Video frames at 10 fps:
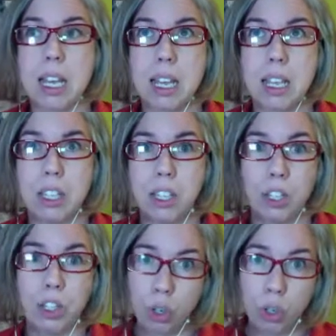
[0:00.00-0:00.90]

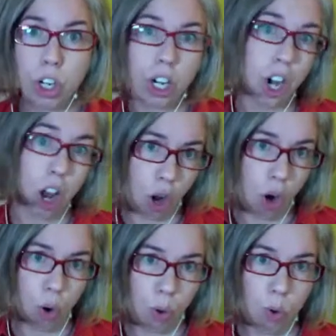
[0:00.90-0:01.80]
You're going to
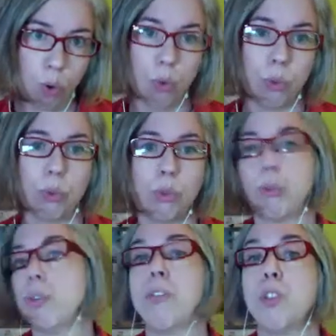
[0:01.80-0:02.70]
know,
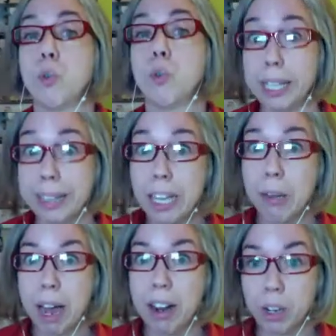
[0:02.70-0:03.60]
if you really think about
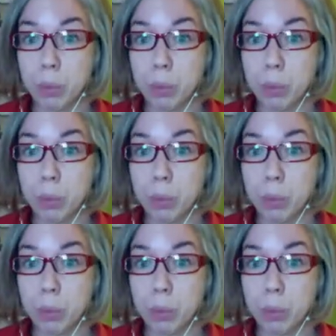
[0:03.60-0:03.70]
it, which,